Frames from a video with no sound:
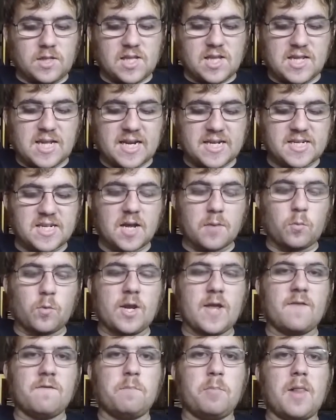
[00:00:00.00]
Next up, we
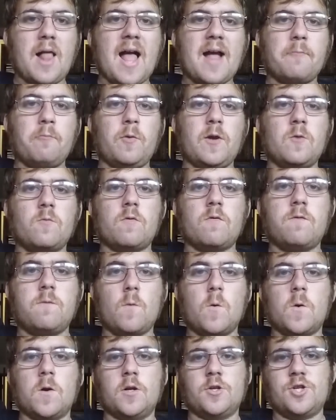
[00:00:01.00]
have Blackblade
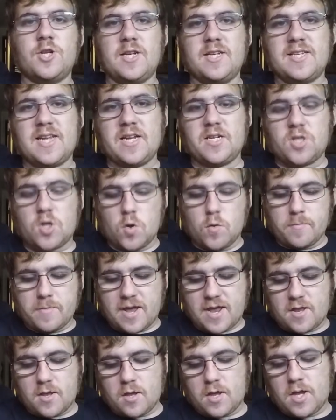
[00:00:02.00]
Reforged. It is a
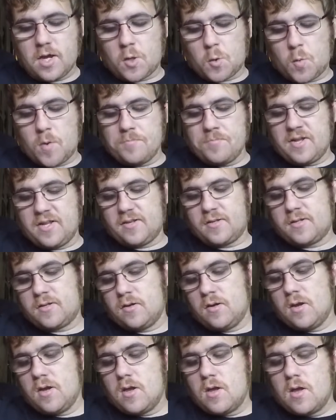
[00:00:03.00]
2-mana equipment.
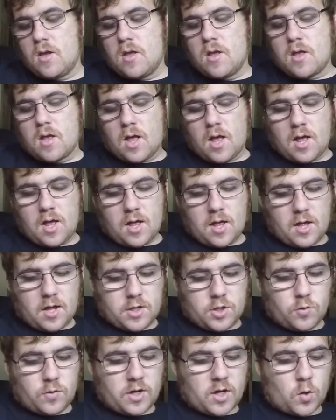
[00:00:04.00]

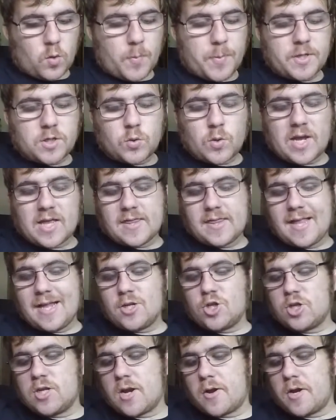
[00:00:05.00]
You can equip it to a
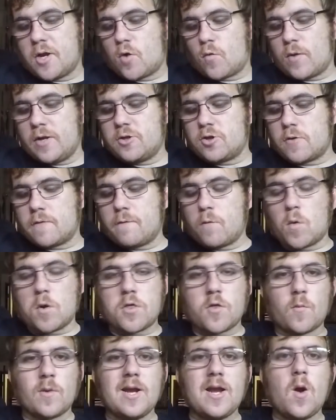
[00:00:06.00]
legendary creature for
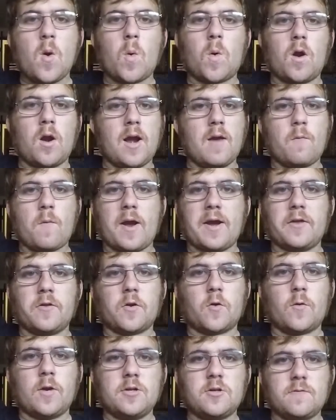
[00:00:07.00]
3 or a regular
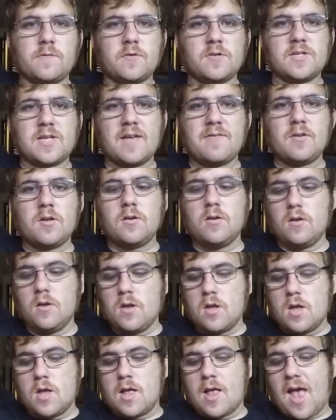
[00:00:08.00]
creature for 7.
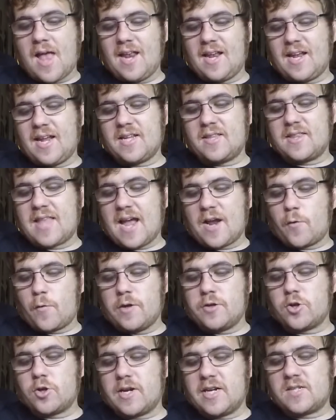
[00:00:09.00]
And that
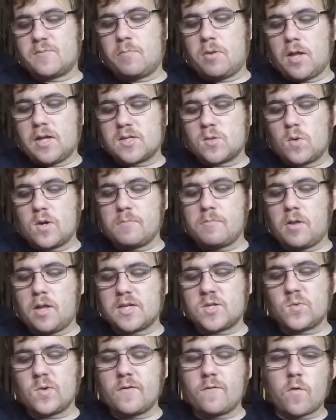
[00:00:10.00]
creature gets
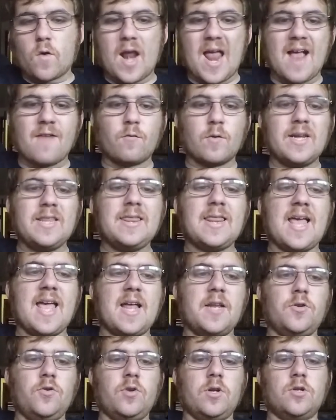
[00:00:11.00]
+1/+1 for every
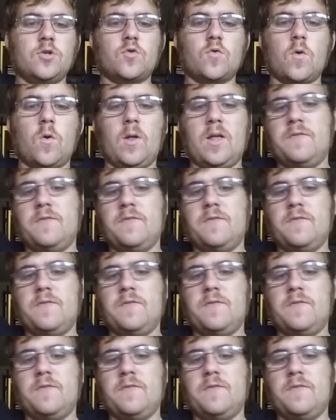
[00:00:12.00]
land you control.